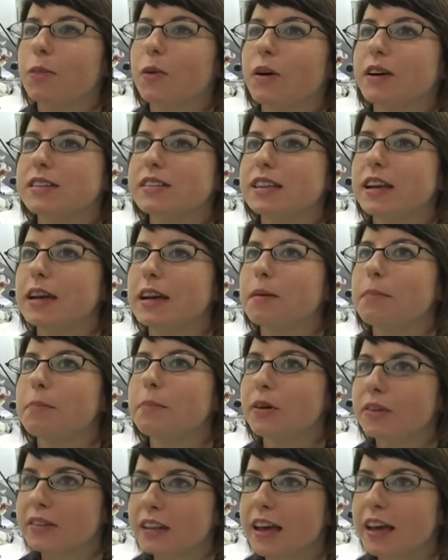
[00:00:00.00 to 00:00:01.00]
was a
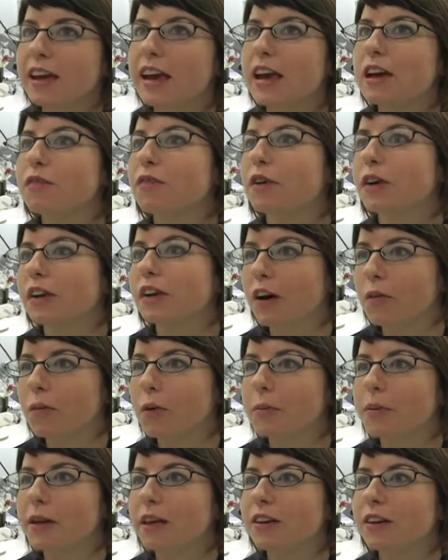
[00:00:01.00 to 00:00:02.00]
birthday cake for a young
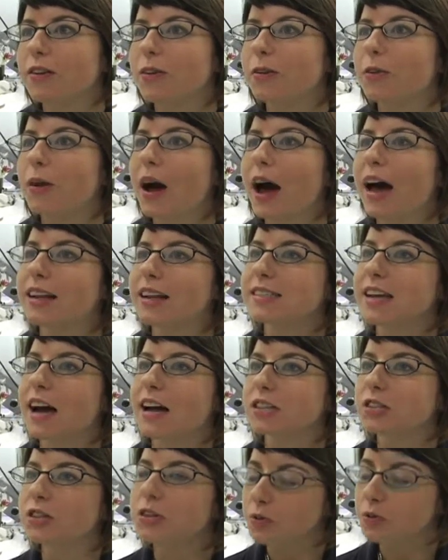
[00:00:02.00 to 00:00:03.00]
woman who had a
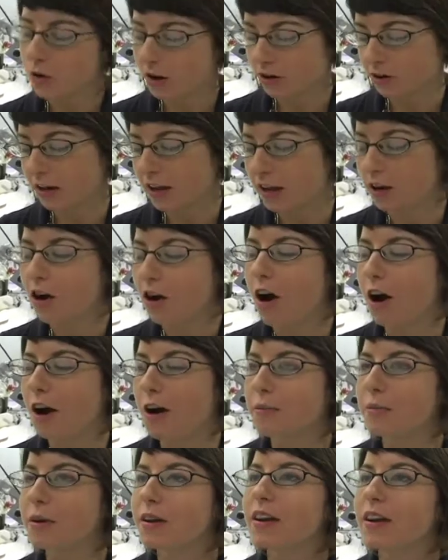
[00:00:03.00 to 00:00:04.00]
tattoo on her inner
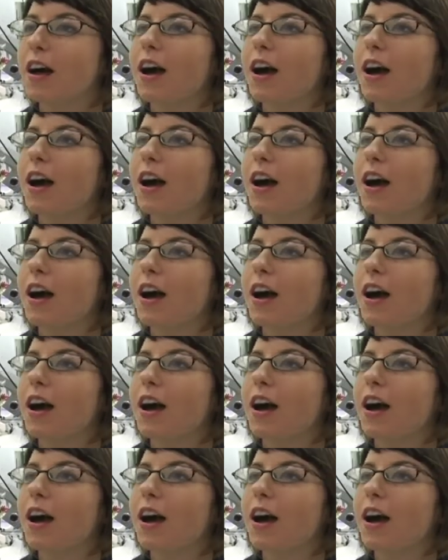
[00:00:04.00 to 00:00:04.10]
arm,